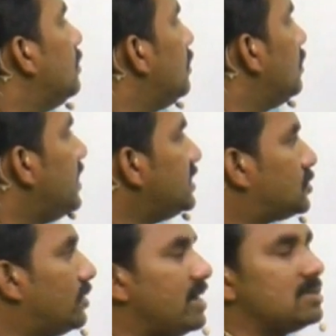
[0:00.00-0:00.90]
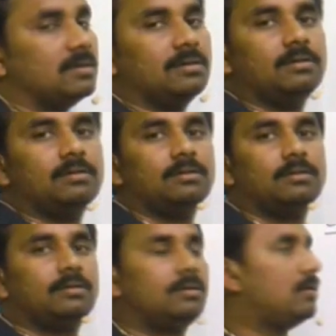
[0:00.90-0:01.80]
Dear students,
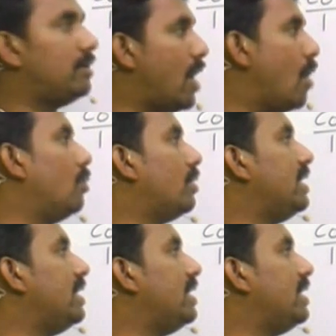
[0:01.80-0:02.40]
now